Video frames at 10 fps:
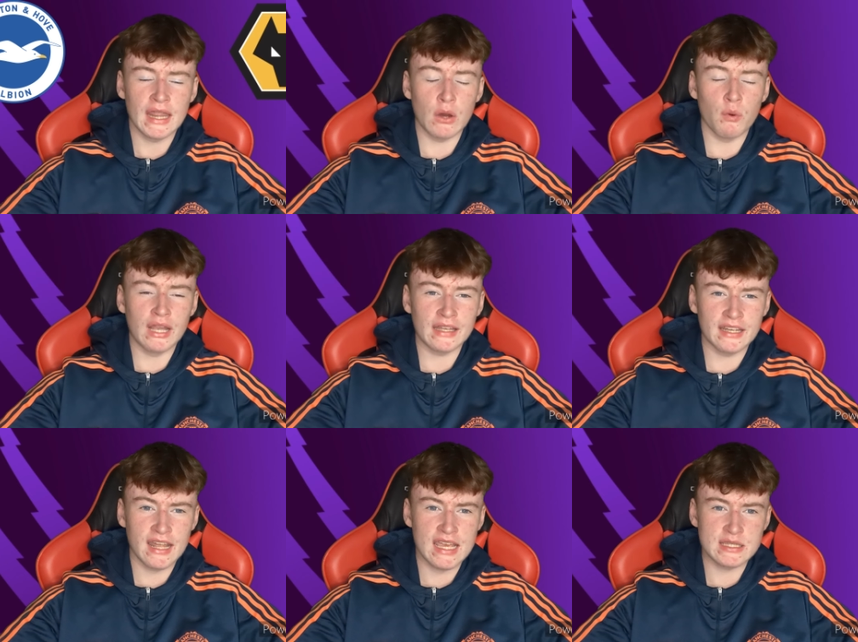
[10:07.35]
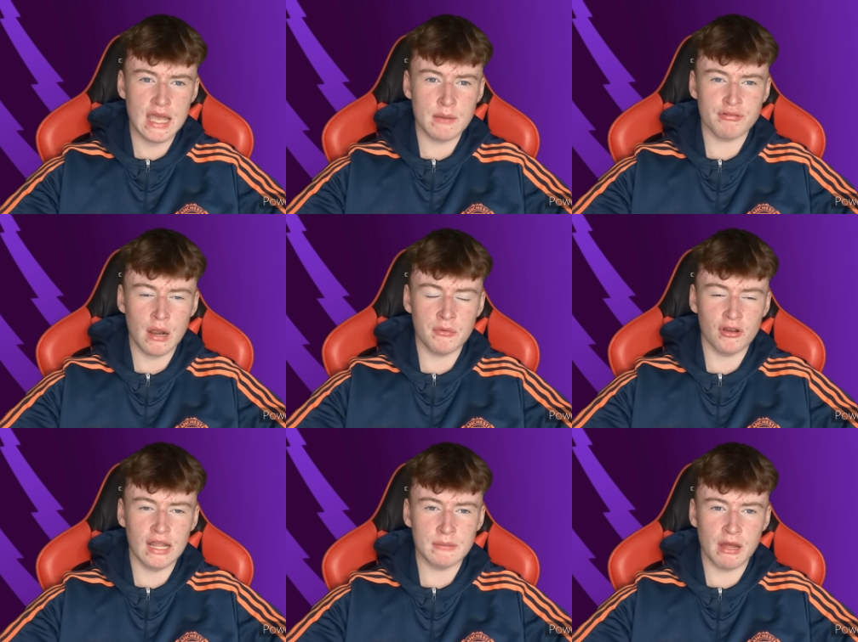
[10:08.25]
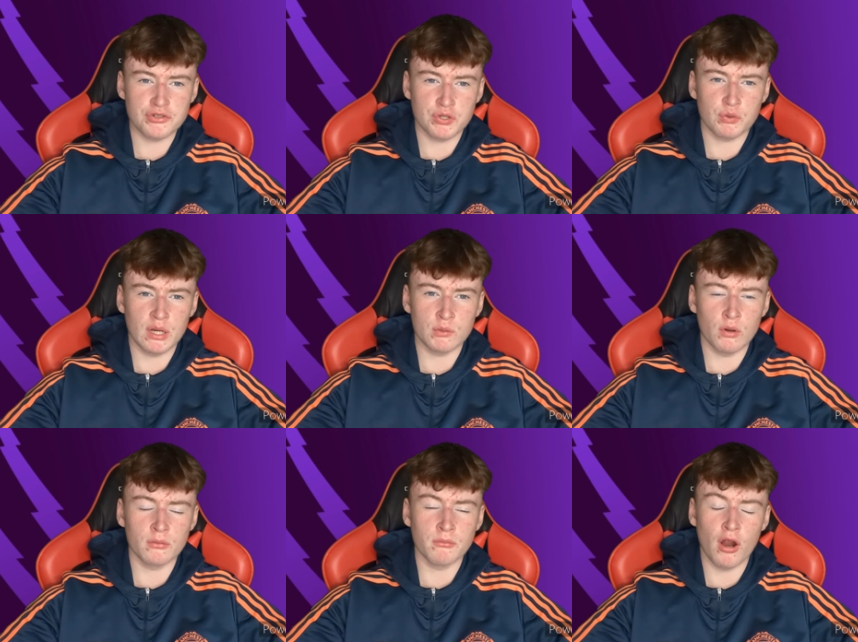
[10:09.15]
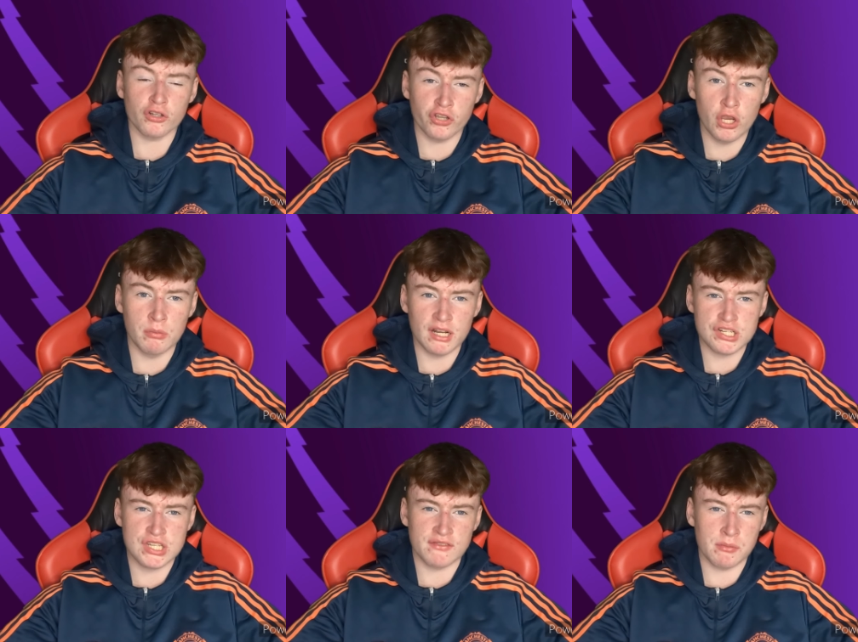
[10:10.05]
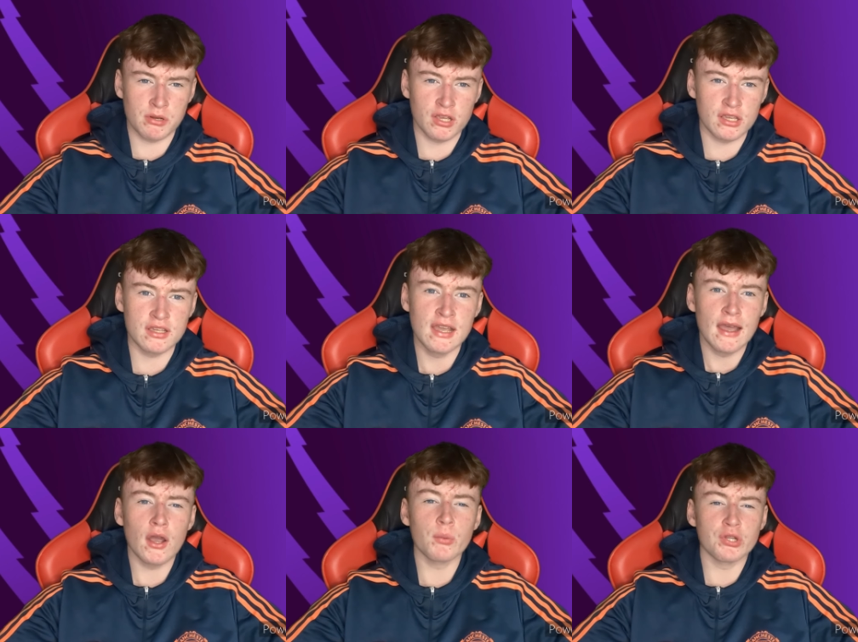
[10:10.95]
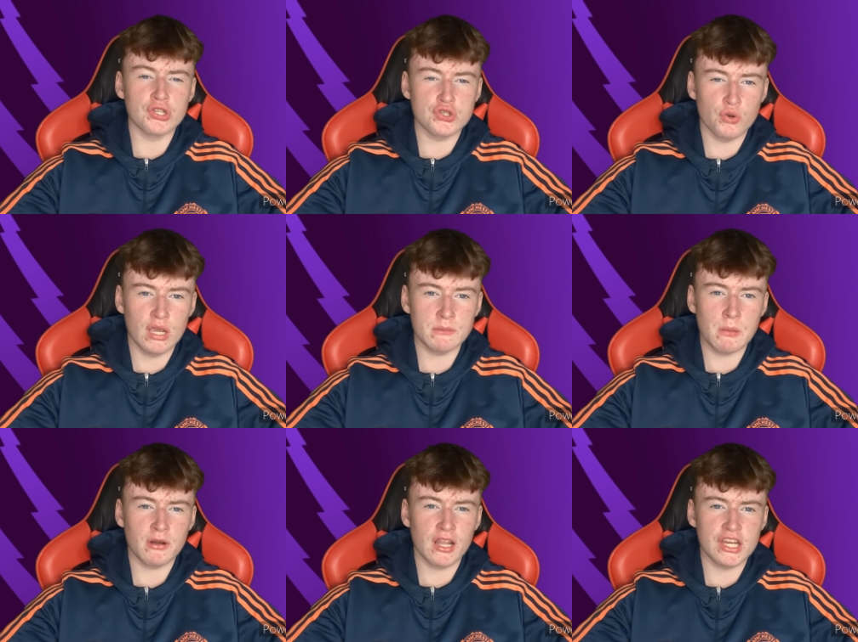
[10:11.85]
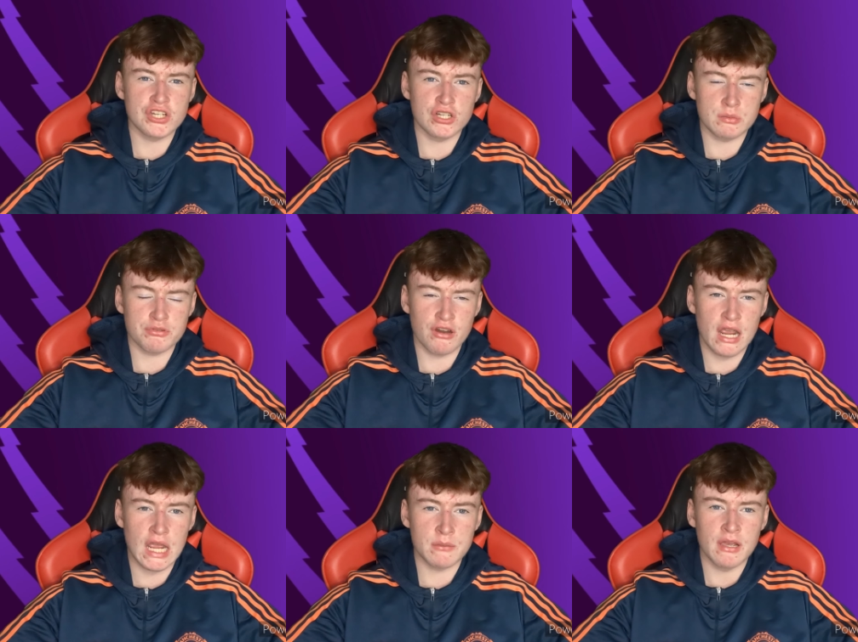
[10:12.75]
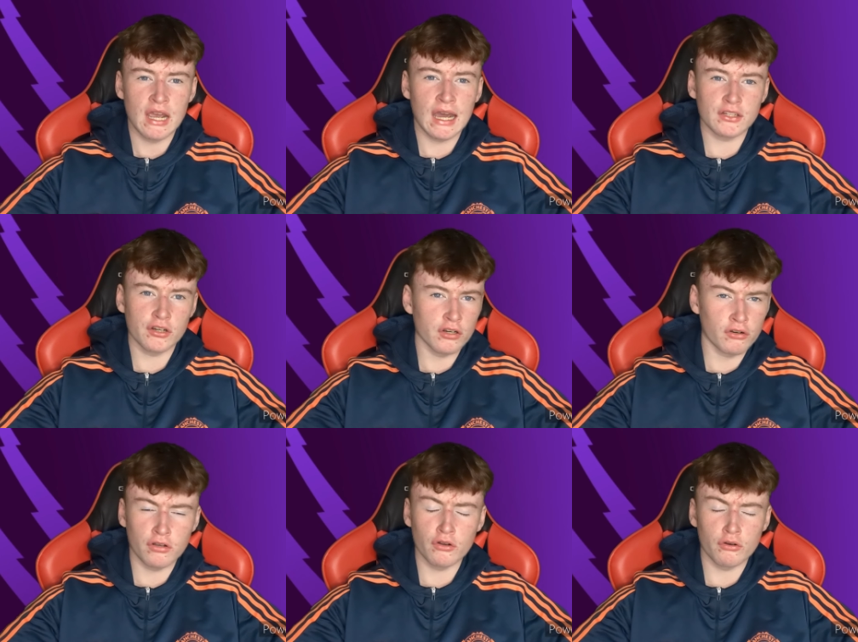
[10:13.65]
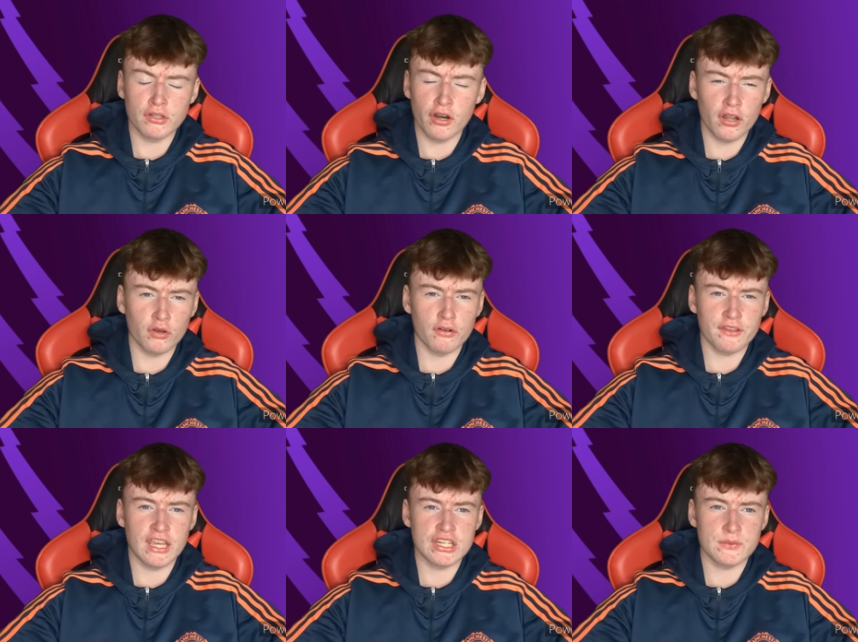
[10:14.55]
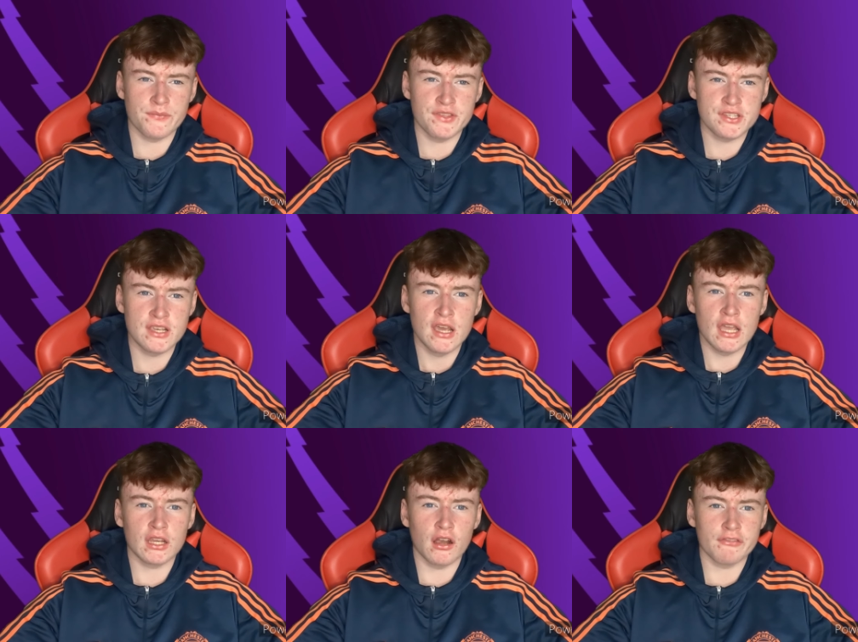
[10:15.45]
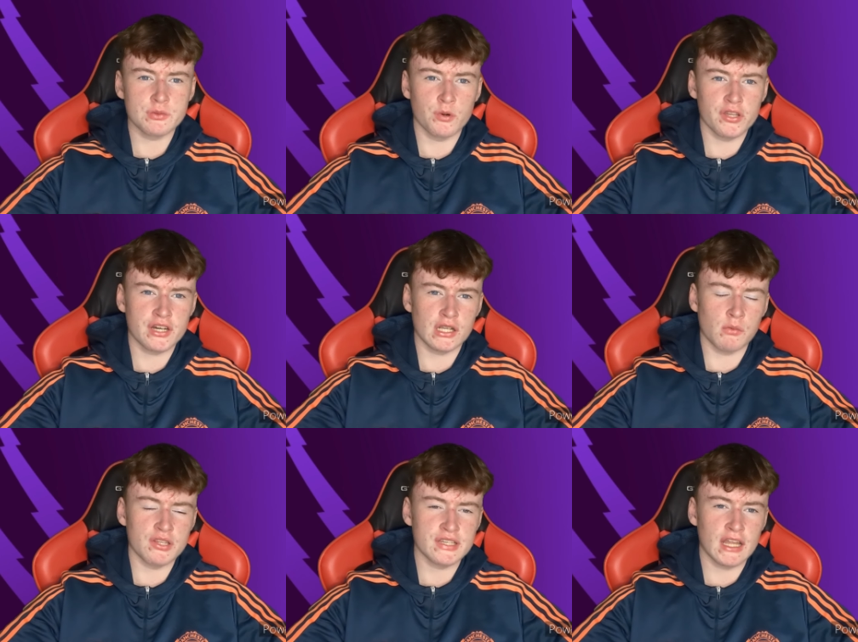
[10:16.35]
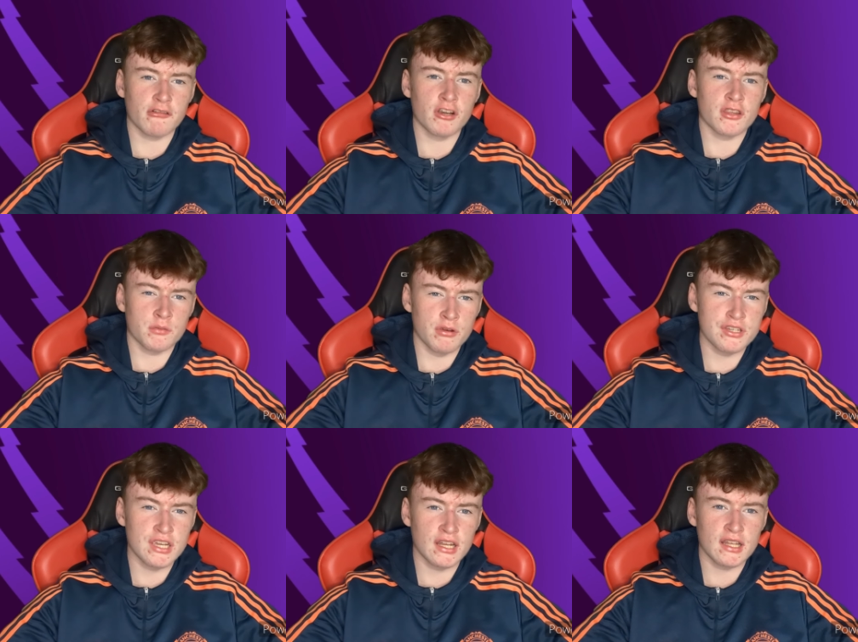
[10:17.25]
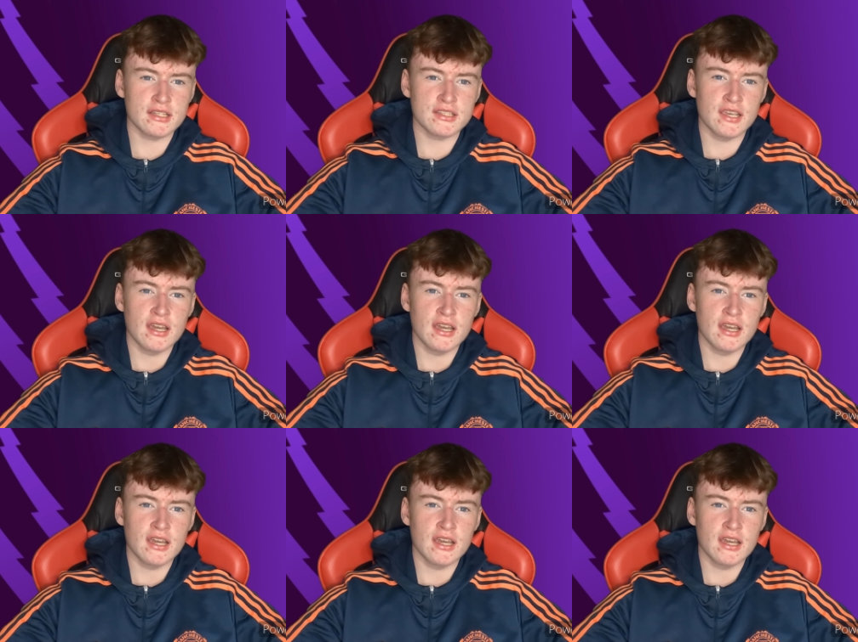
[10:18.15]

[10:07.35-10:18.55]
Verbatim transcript: That will end today's uh, Premier League Match Week 21 Part 2 predictions, everybody. I hope you enjoy it. Remember to like, share, subscribe, and turn on, no, turn on notifications. Thank you all for supporting the channel once again. I really appreciate it.